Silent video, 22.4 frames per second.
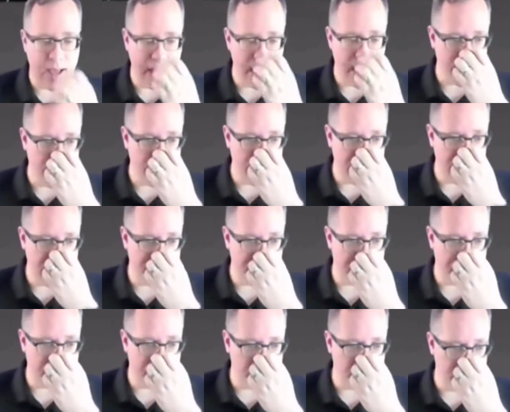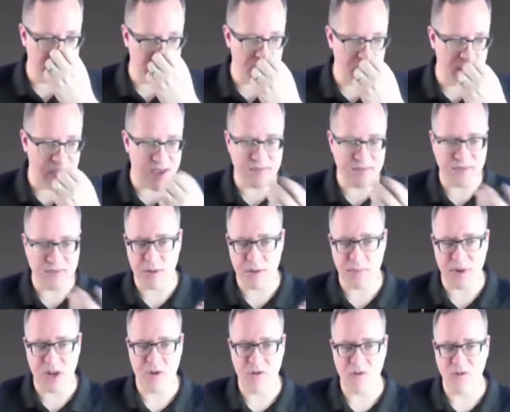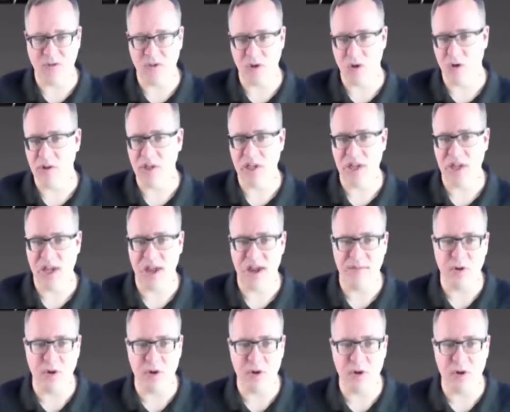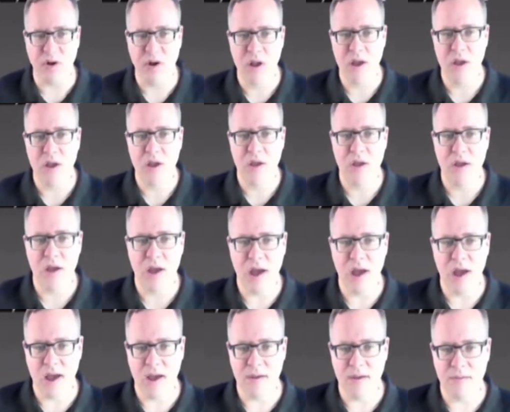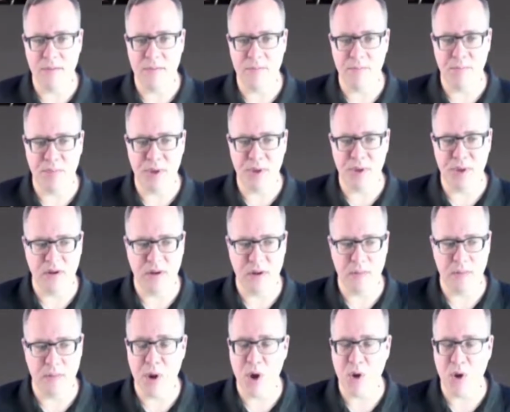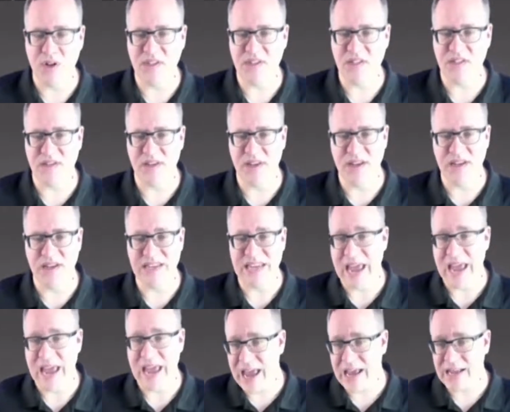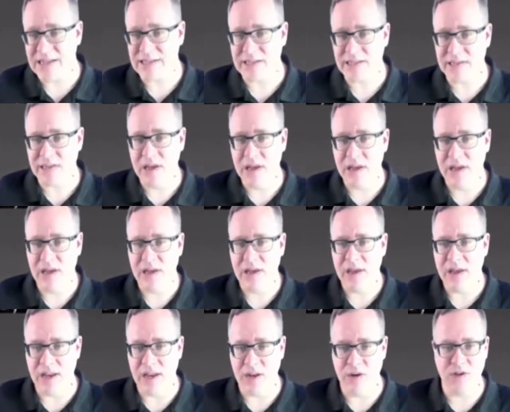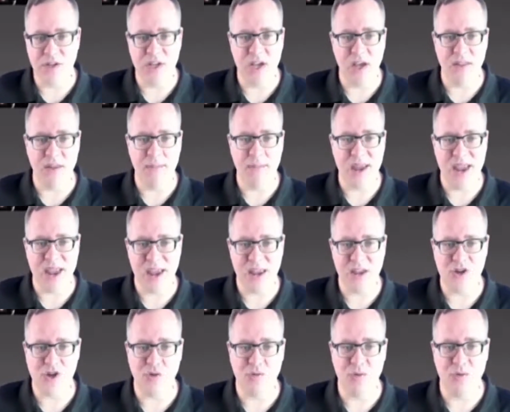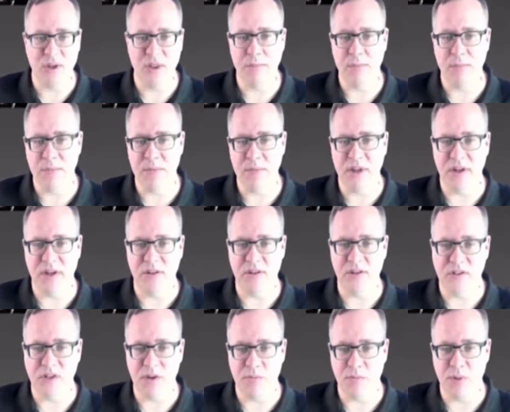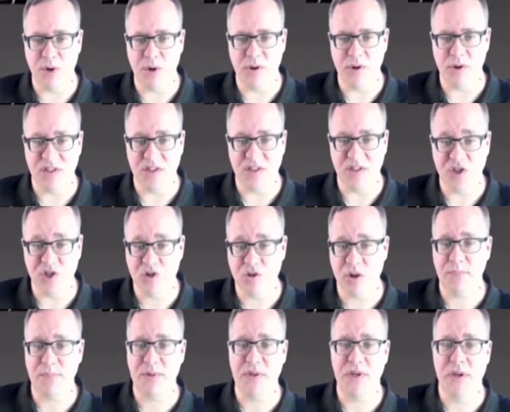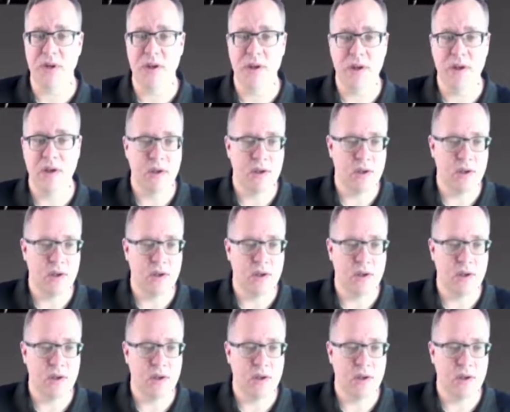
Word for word: Um, if you have somebody who's only ever uh, built components in tags, and you tell them, "Hey, you should really be building those components in script,"